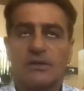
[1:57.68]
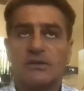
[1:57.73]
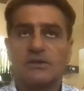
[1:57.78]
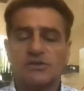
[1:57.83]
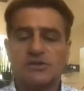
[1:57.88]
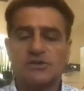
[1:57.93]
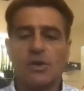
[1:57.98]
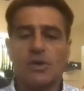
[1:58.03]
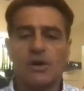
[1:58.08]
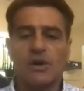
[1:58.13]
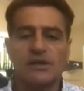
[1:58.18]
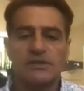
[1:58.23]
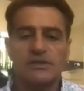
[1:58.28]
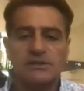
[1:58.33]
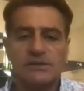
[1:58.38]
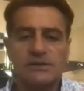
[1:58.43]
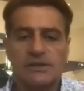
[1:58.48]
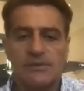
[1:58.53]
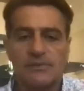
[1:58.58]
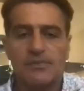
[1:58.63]
the
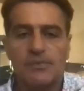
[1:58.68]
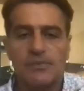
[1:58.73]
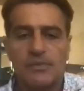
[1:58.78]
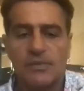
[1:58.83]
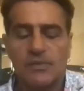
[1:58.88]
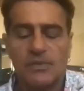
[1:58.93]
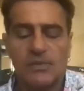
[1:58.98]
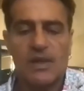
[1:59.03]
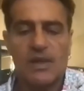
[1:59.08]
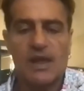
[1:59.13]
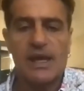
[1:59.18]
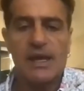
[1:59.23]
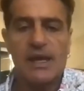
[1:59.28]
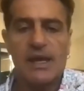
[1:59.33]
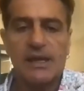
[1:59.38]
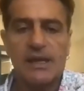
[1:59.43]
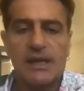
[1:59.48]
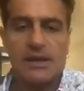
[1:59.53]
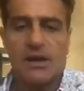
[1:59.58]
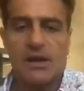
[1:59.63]
source,
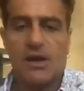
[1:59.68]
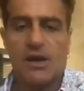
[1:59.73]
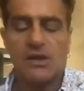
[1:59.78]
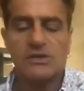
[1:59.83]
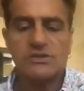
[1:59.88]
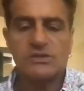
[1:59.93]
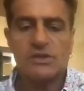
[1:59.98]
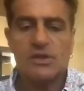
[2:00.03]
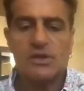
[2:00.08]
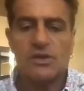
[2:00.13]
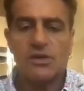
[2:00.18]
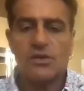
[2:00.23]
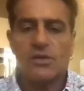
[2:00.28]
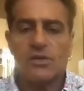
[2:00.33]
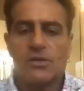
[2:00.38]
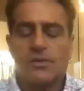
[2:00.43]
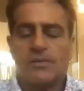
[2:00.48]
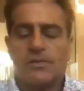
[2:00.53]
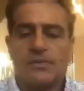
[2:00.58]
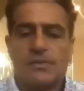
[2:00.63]
they also
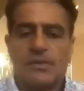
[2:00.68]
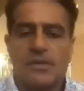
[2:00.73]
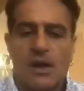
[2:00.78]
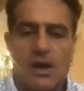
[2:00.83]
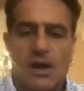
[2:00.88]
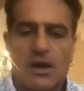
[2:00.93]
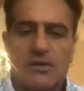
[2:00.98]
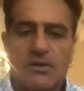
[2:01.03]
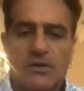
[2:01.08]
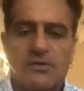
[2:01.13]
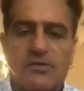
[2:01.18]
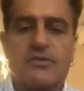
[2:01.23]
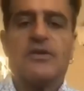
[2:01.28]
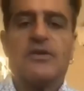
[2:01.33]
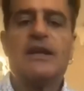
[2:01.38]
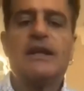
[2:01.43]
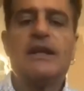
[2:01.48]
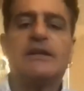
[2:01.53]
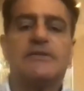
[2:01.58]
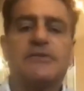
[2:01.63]
are
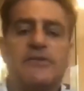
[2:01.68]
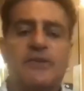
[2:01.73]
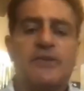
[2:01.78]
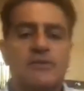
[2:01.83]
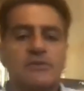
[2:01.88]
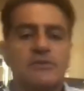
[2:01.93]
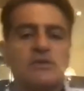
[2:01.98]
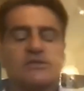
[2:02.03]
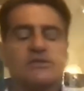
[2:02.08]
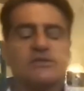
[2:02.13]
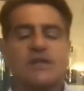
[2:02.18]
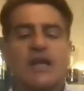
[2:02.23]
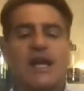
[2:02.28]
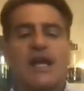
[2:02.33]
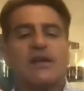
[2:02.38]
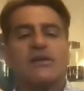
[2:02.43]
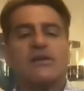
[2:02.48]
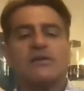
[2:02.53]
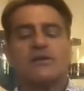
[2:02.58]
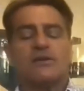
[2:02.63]
freed from the
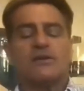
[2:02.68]
cycle